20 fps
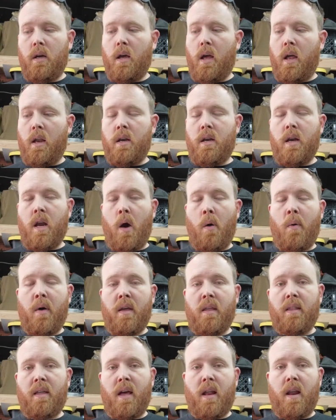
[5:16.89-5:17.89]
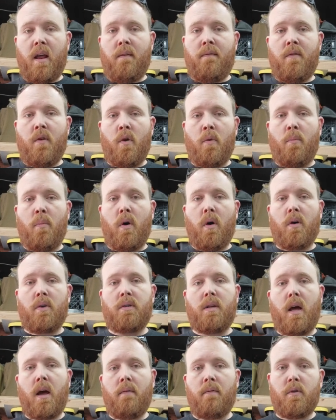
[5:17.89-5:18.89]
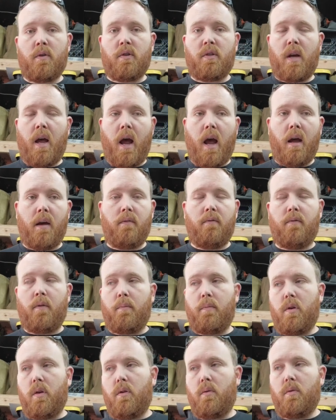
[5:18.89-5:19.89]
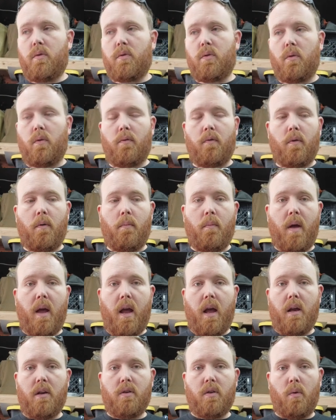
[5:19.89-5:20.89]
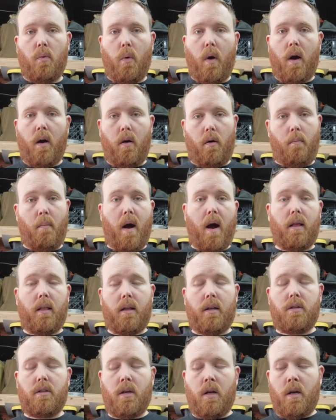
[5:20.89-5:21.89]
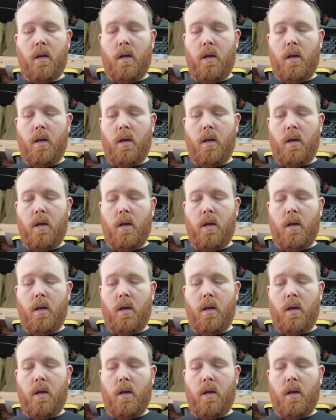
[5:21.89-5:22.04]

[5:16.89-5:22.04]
and knowing that if your bars ever sag from use or from age or wear or mileage,